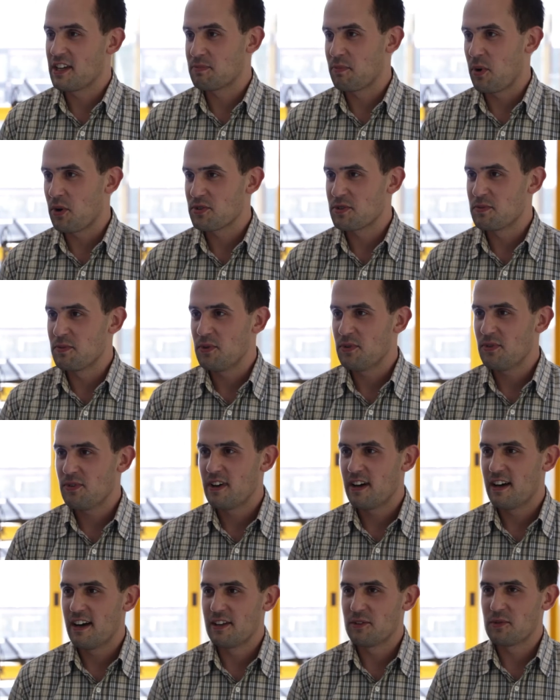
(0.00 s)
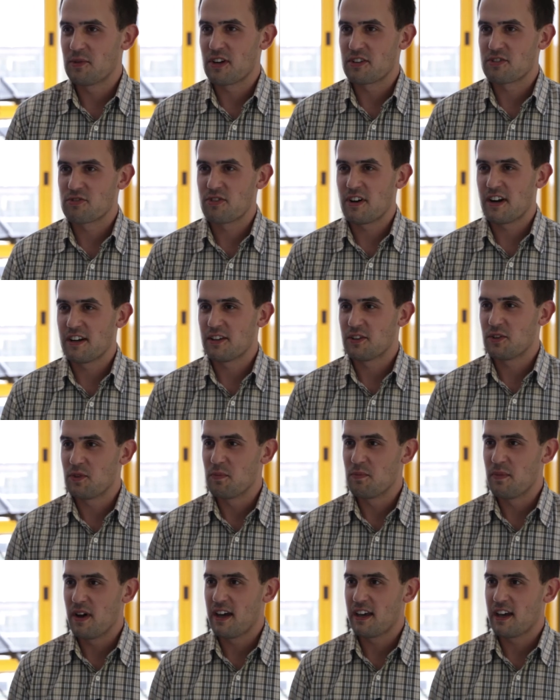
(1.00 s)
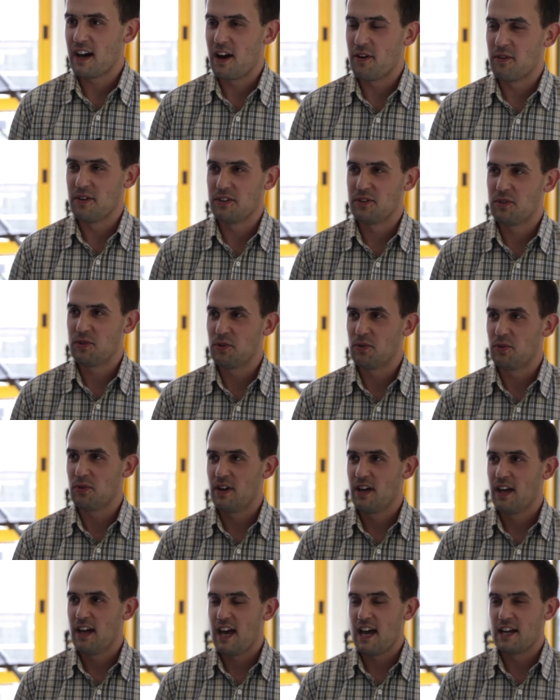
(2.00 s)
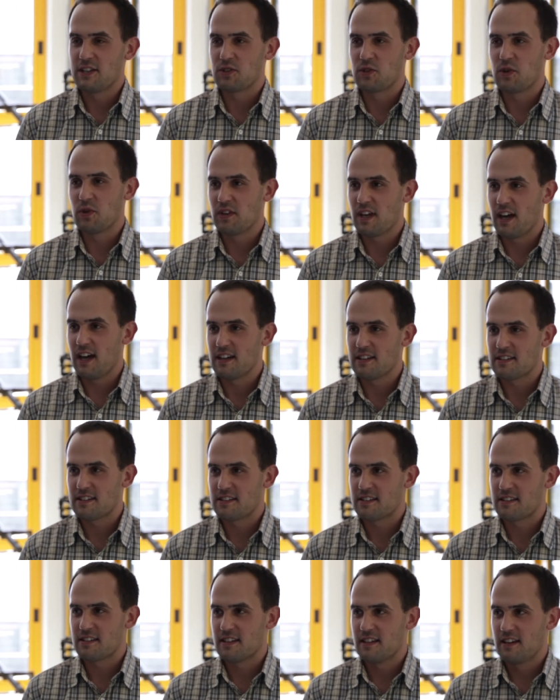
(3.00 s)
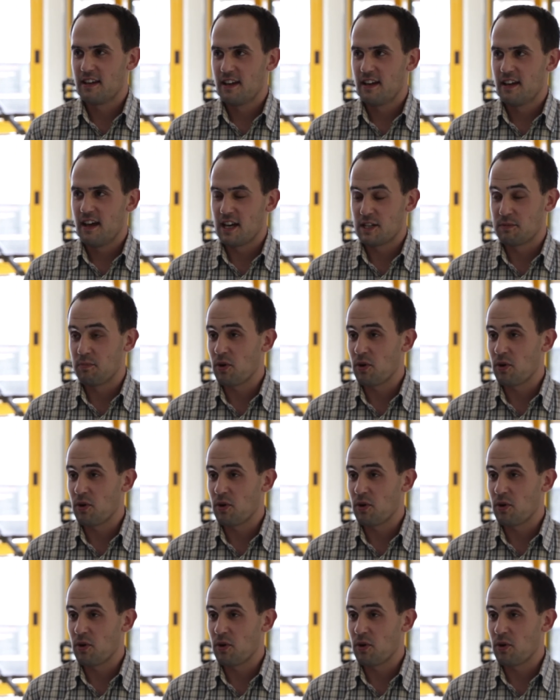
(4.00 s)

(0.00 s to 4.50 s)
is possible, and we are trying to make our tool as good as, as